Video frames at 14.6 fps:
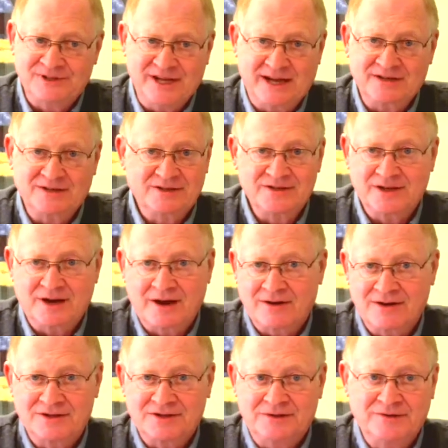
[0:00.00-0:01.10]
Texas and
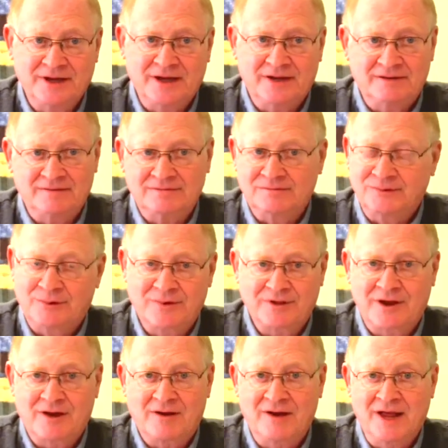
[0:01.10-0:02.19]
Arizona and North
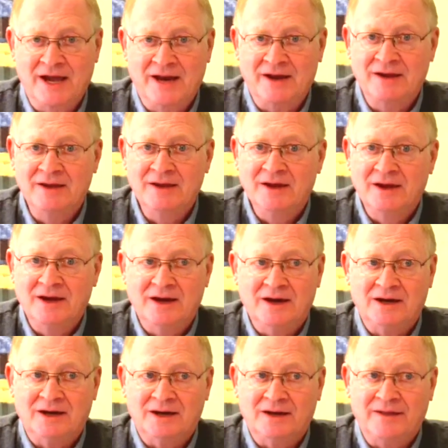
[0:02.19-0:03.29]
Carolina
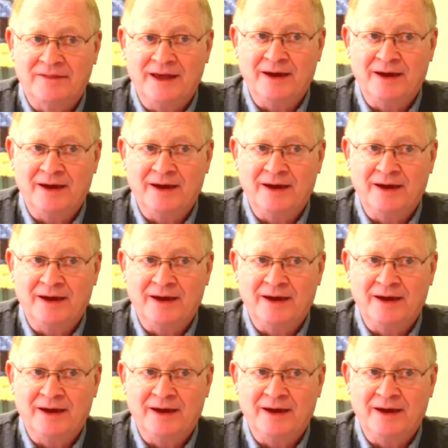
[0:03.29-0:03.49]
uh,